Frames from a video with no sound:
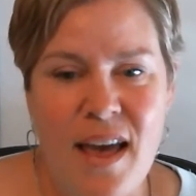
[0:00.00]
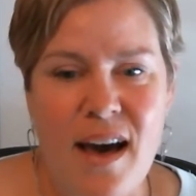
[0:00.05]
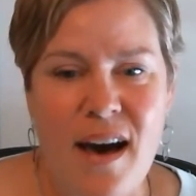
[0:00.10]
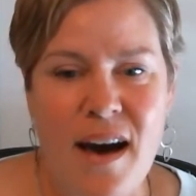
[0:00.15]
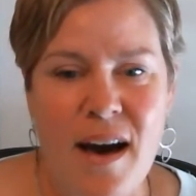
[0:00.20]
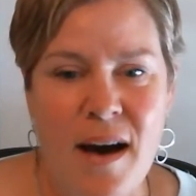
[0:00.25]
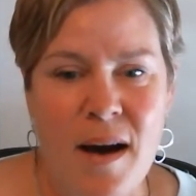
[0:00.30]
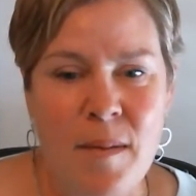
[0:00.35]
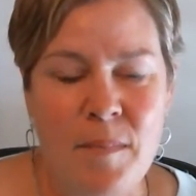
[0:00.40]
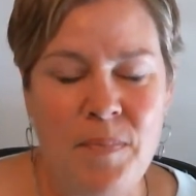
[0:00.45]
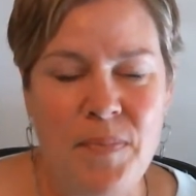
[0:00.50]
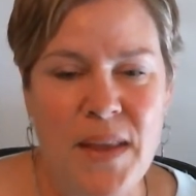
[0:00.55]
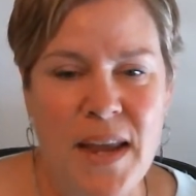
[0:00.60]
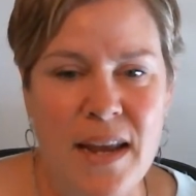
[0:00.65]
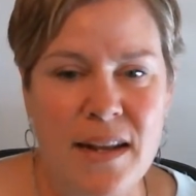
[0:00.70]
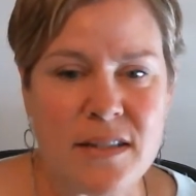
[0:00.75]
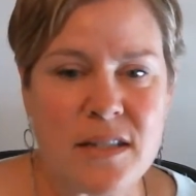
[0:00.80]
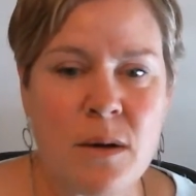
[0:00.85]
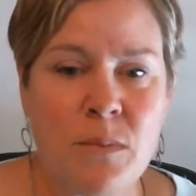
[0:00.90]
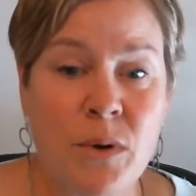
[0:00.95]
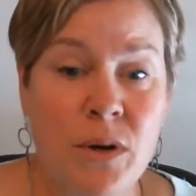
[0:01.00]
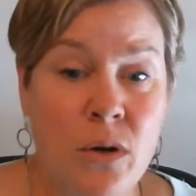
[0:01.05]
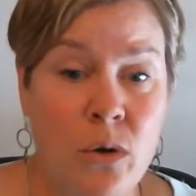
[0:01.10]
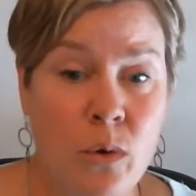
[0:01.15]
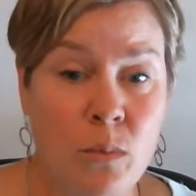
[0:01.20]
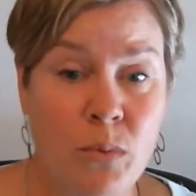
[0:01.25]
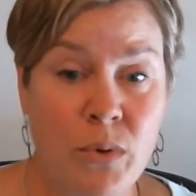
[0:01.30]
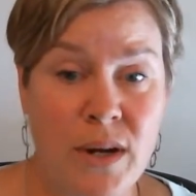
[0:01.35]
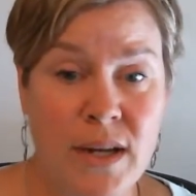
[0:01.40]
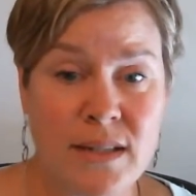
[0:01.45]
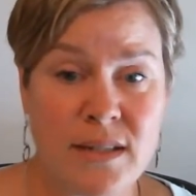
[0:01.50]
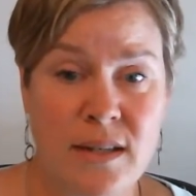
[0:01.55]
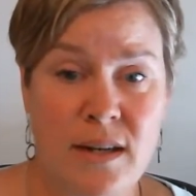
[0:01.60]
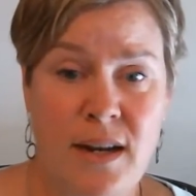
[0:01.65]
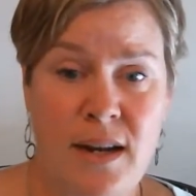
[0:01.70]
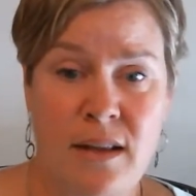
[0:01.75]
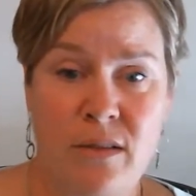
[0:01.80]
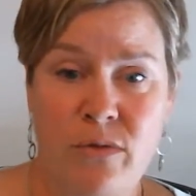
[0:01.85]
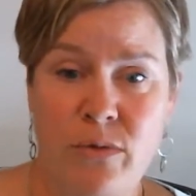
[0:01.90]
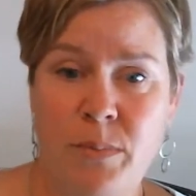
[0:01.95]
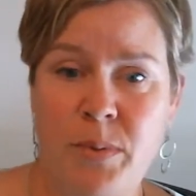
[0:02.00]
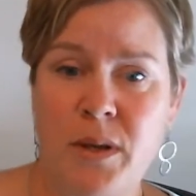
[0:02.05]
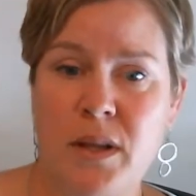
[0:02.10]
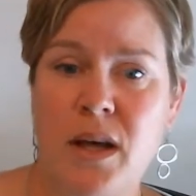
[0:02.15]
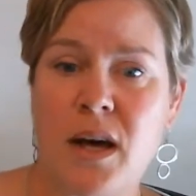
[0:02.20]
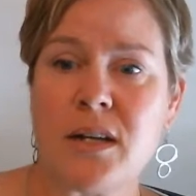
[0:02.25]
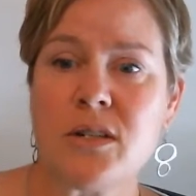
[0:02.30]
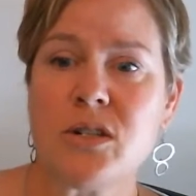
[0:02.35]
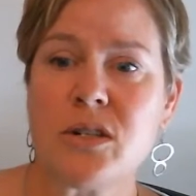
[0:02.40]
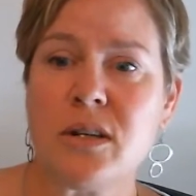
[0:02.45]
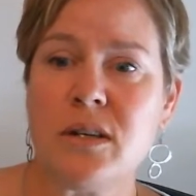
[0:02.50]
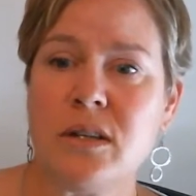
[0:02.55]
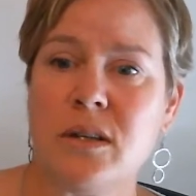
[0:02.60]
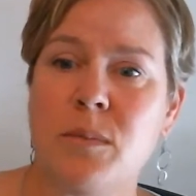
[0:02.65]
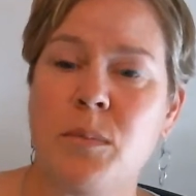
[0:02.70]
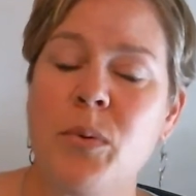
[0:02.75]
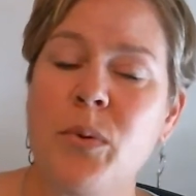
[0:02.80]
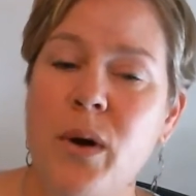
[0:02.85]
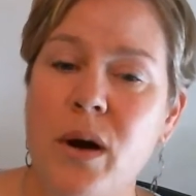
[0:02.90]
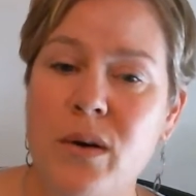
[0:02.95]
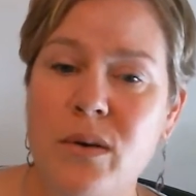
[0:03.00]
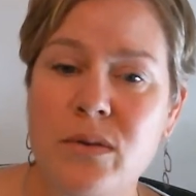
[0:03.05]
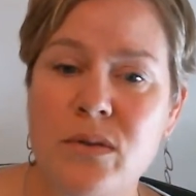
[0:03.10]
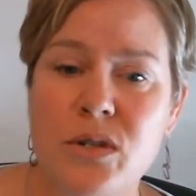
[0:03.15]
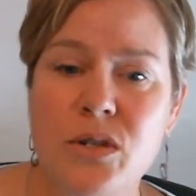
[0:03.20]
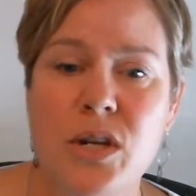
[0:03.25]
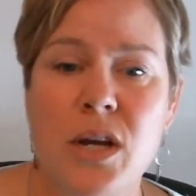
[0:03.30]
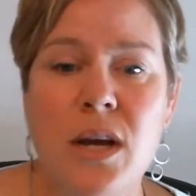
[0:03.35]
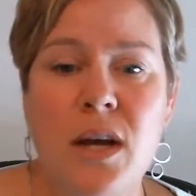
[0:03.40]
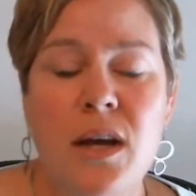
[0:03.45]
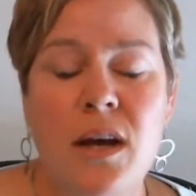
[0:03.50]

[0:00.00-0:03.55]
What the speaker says: and someone who brings an anthropological approach